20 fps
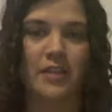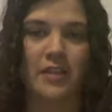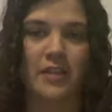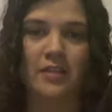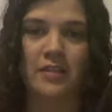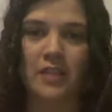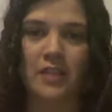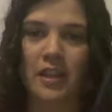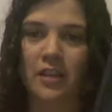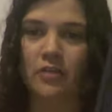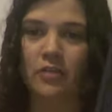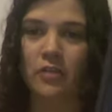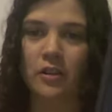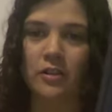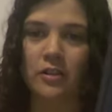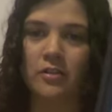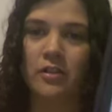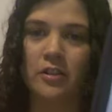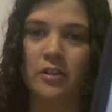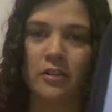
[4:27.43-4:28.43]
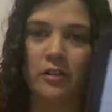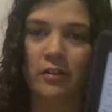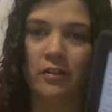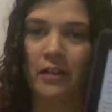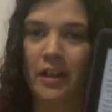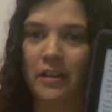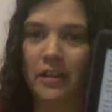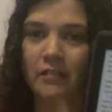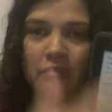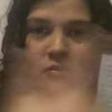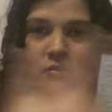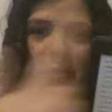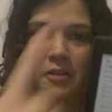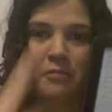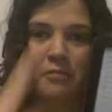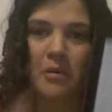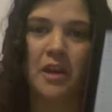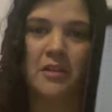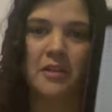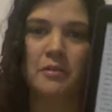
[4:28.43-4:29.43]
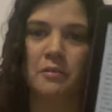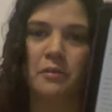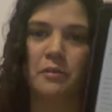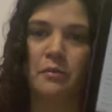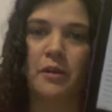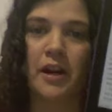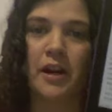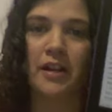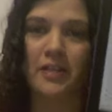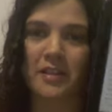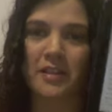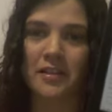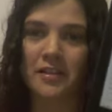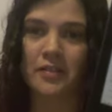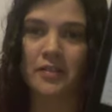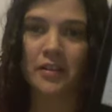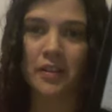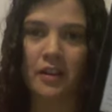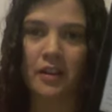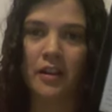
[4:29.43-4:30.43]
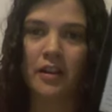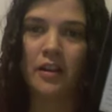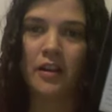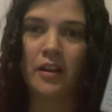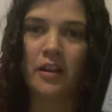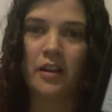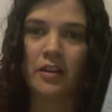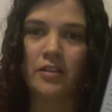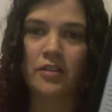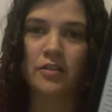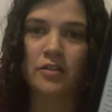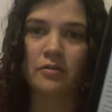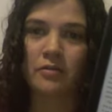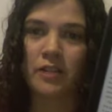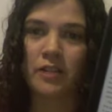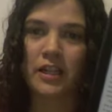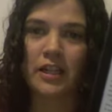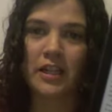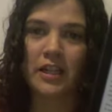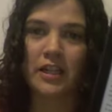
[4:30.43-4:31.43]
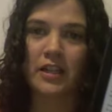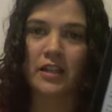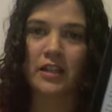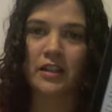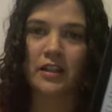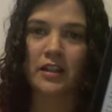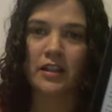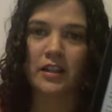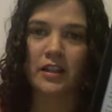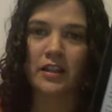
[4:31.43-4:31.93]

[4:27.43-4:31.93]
It says that you can turn the light to maximum brightness to read